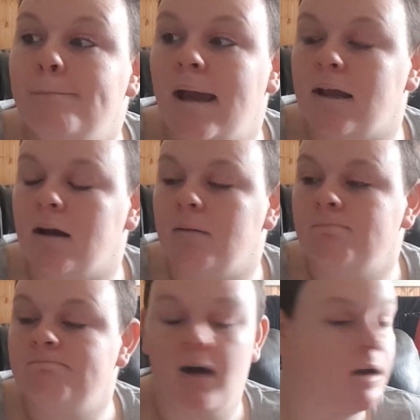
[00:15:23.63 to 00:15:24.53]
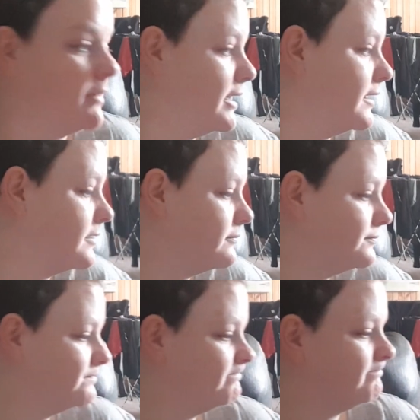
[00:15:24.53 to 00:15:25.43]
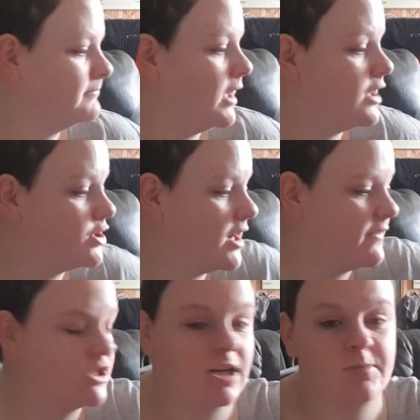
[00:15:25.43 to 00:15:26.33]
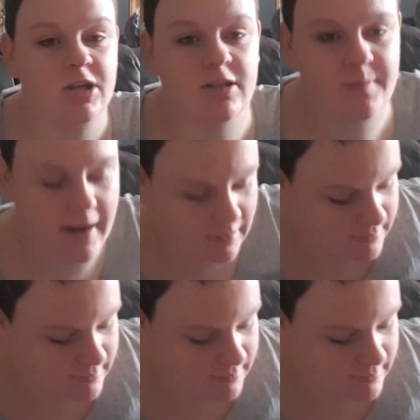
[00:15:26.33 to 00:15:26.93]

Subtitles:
Makeup. I'm getting it. I do have the James Charles palette.